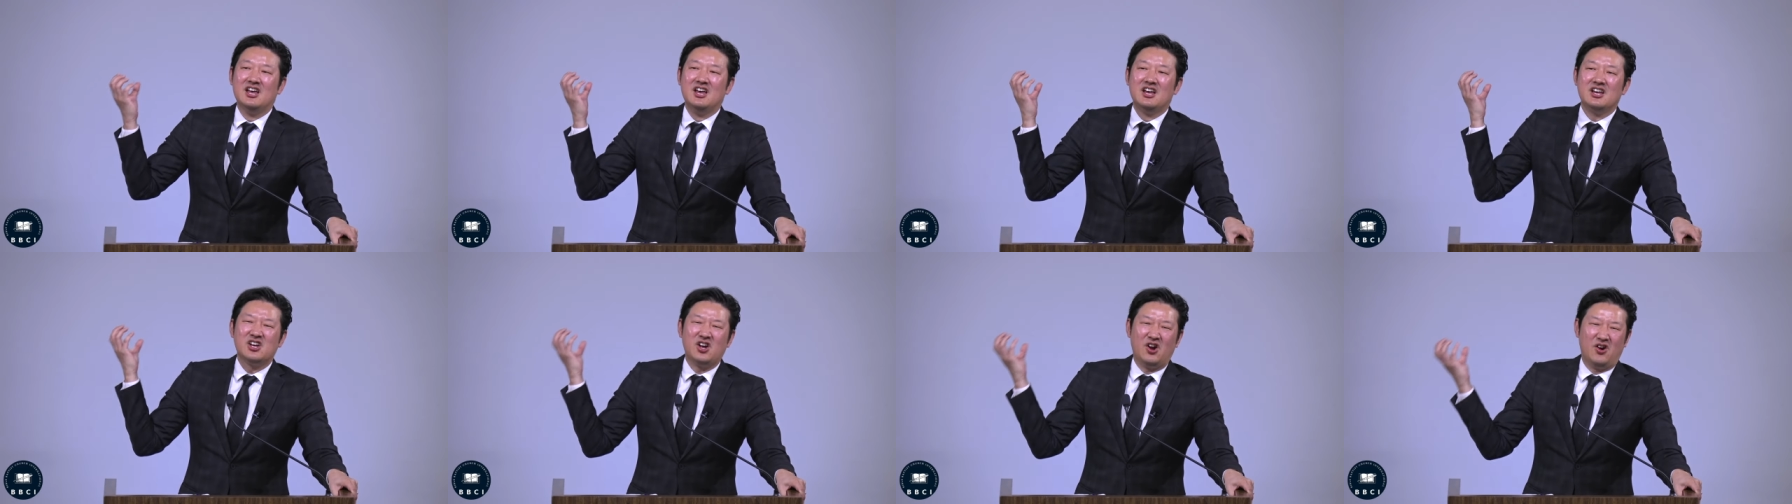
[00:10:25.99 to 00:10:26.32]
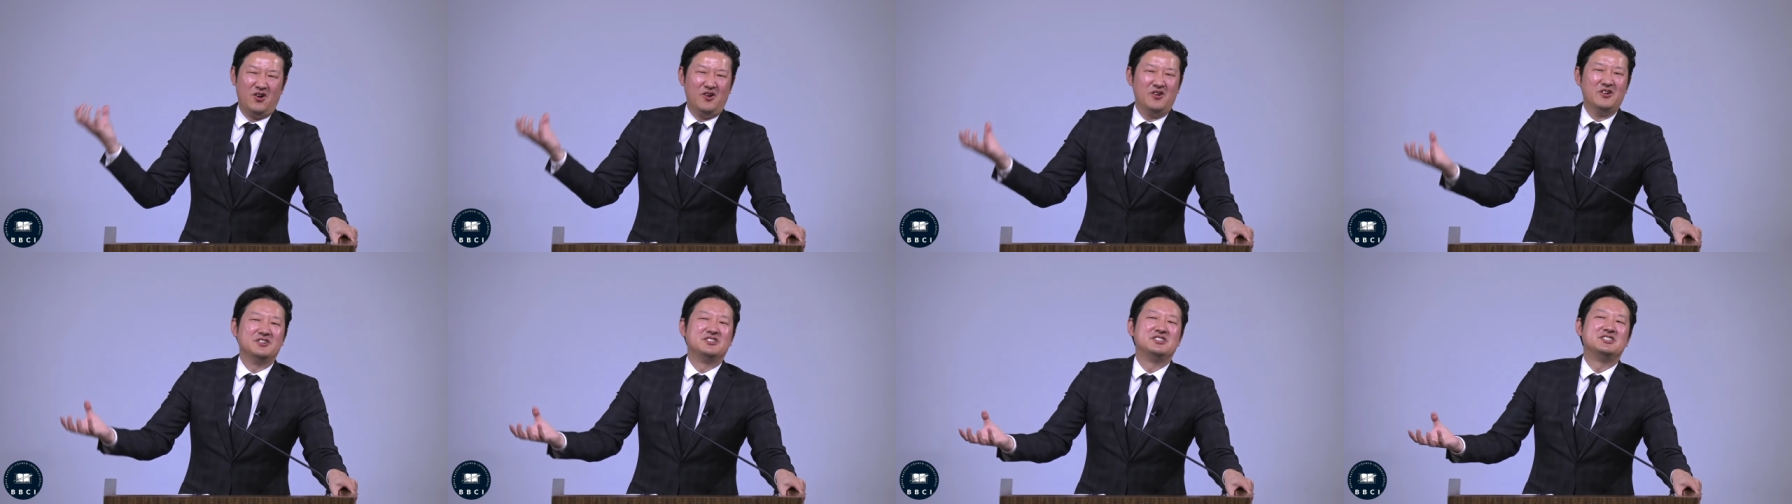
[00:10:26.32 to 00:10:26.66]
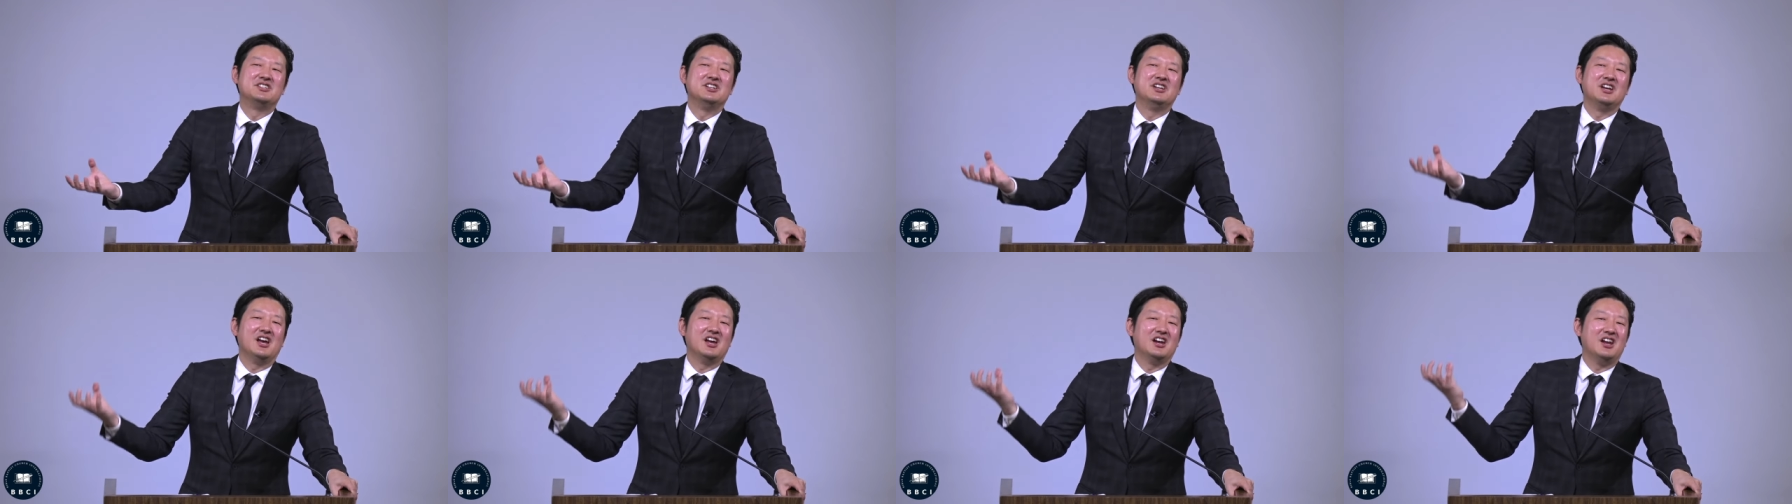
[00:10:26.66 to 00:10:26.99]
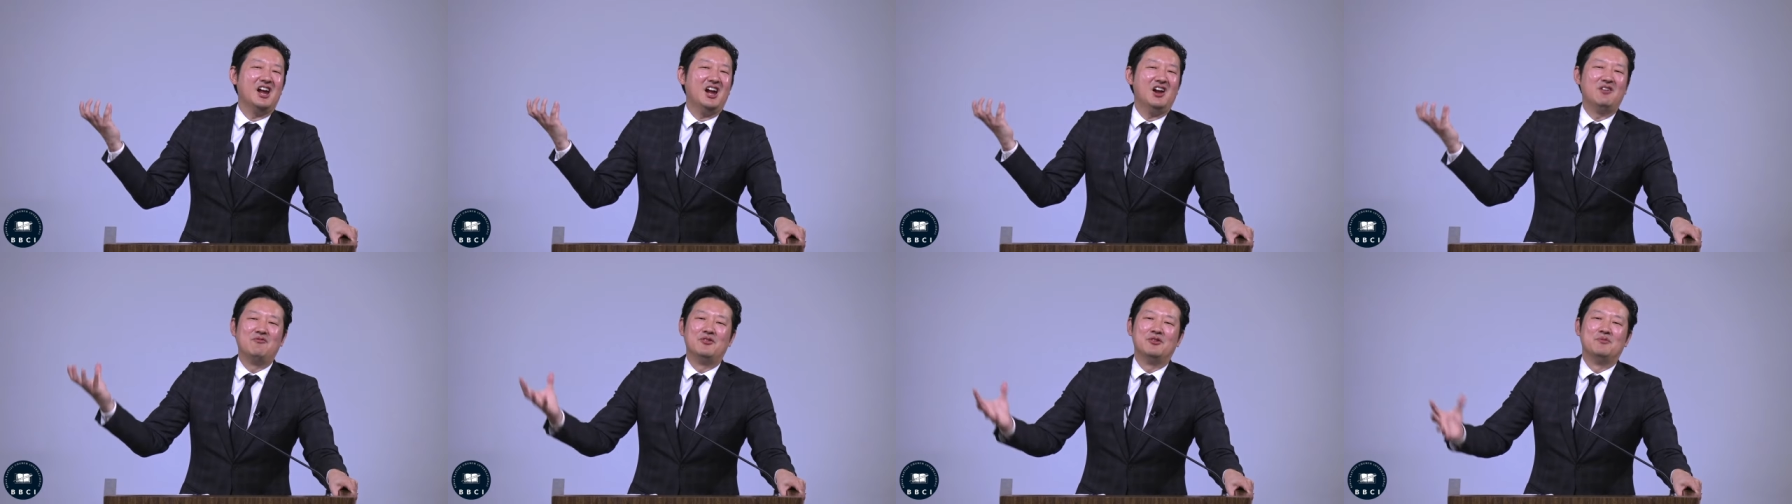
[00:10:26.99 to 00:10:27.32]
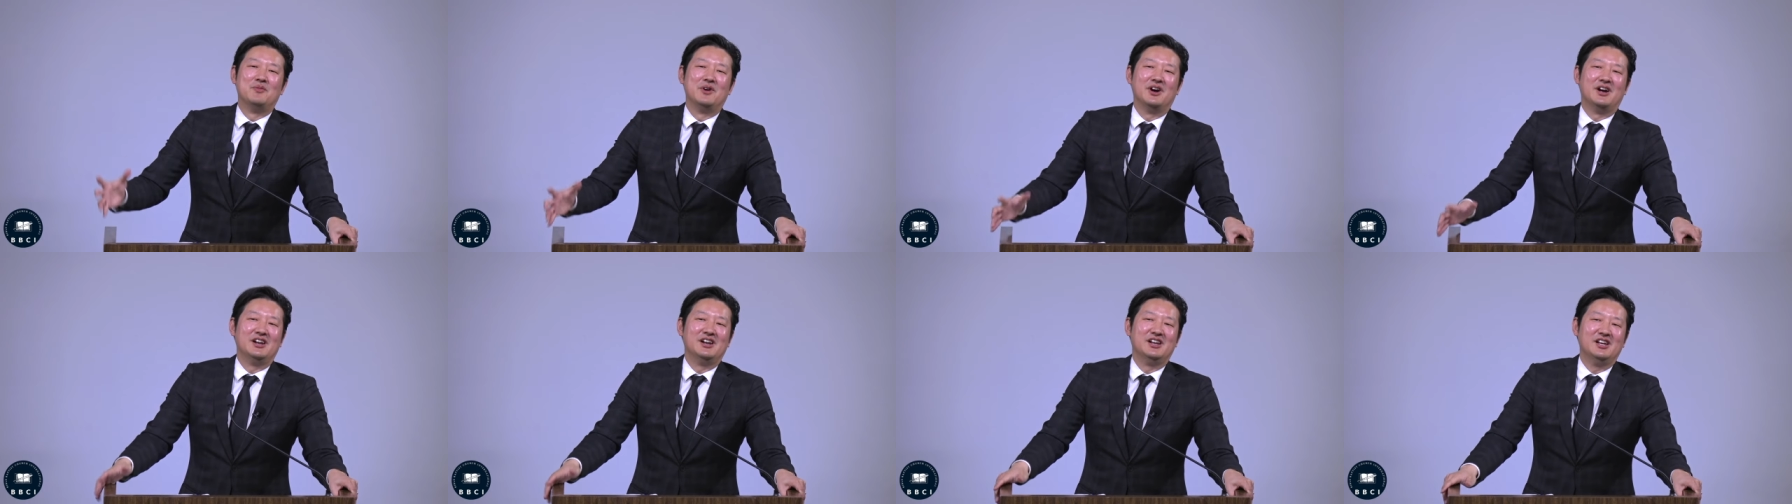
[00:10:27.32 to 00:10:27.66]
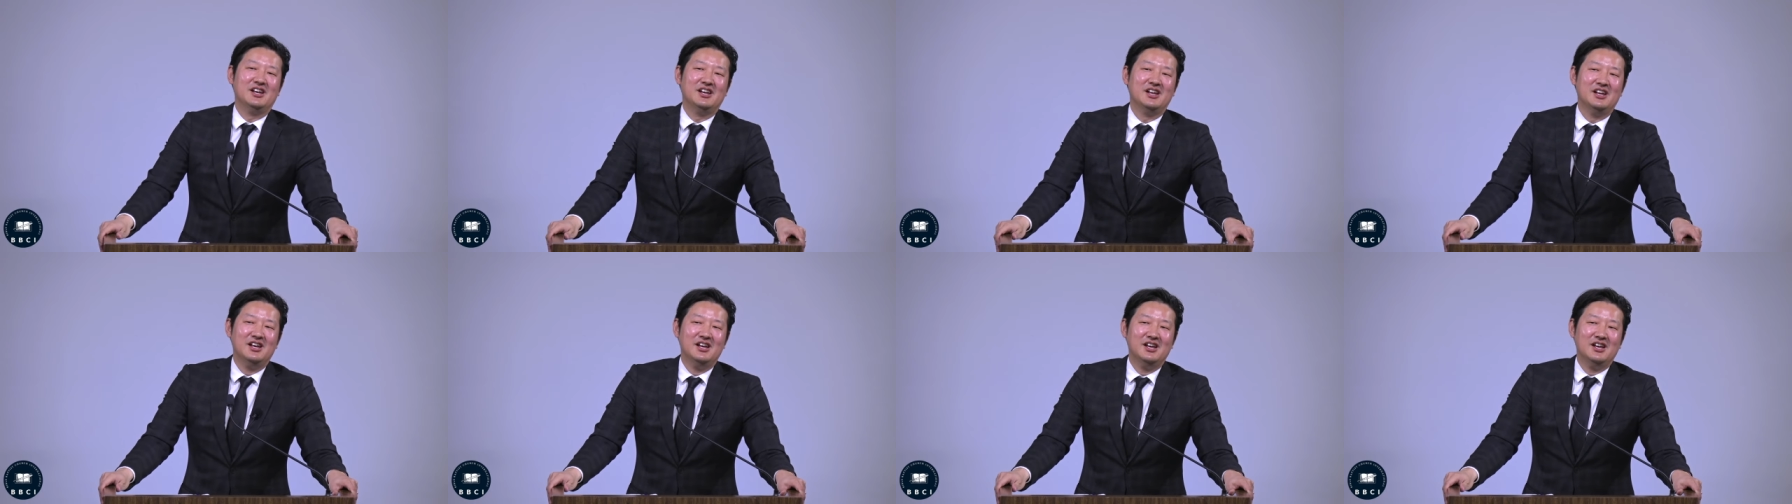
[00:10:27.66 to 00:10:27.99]
cursing at everybody.
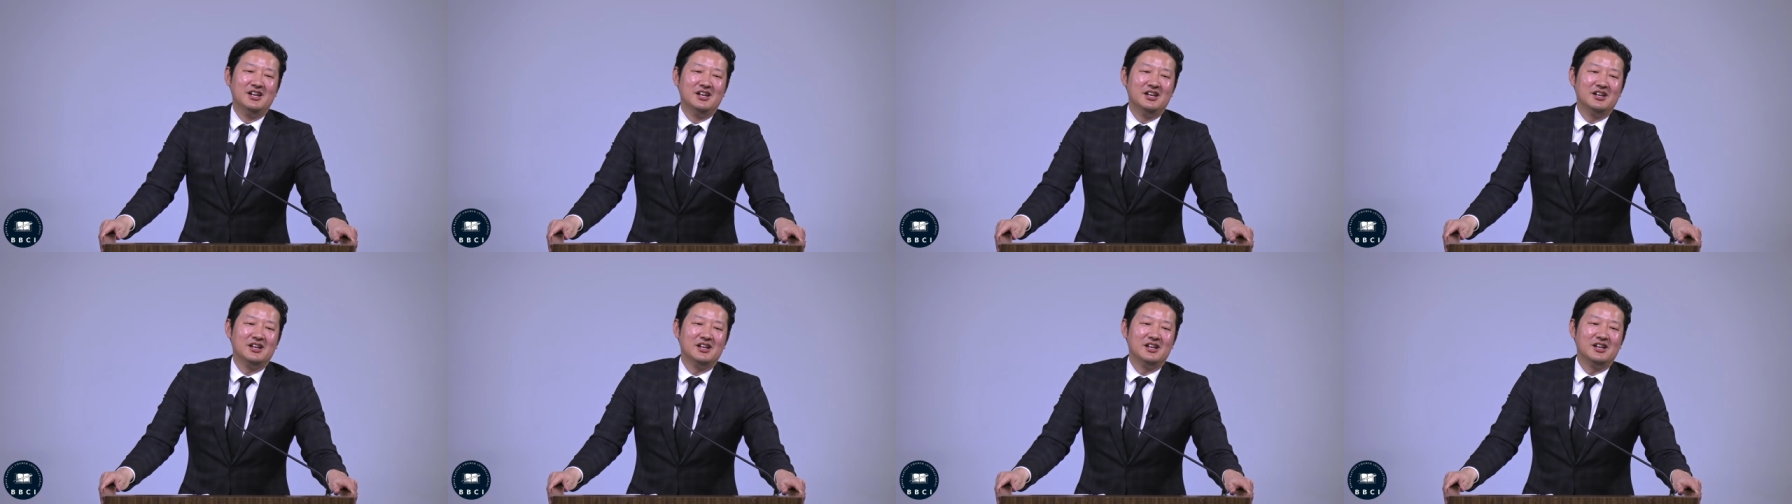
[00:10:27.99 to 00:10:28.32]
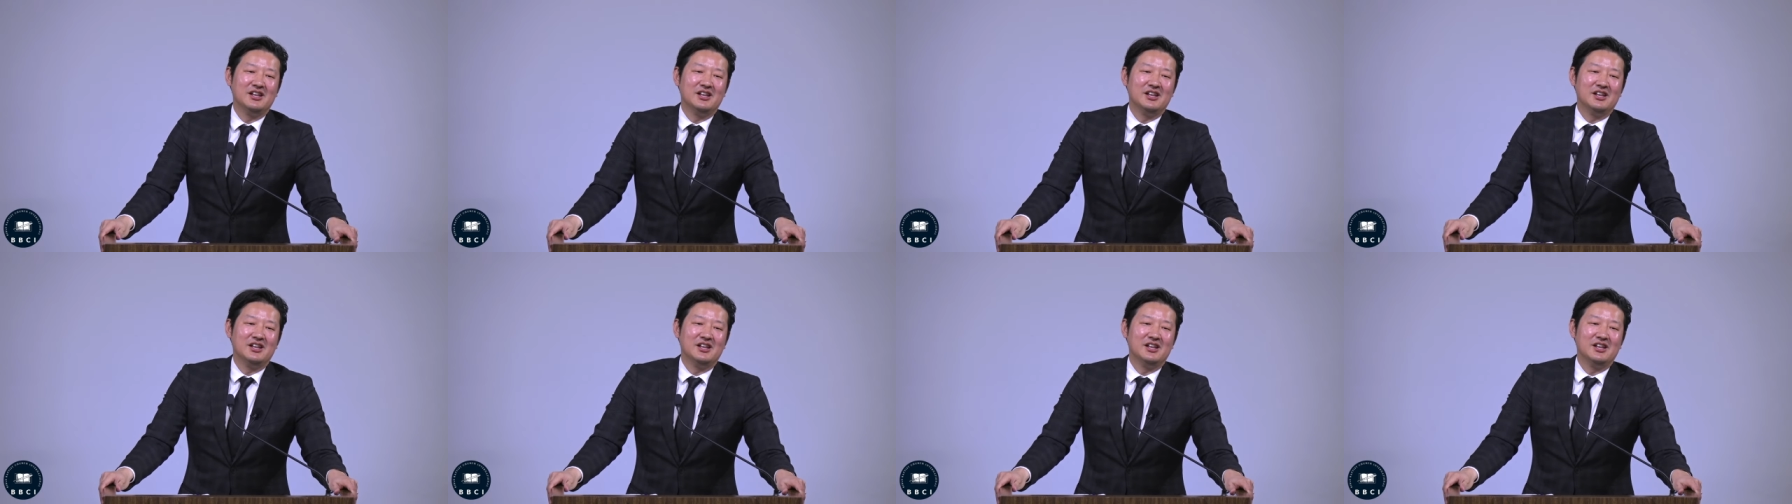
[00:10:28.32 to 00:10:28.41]
Yes.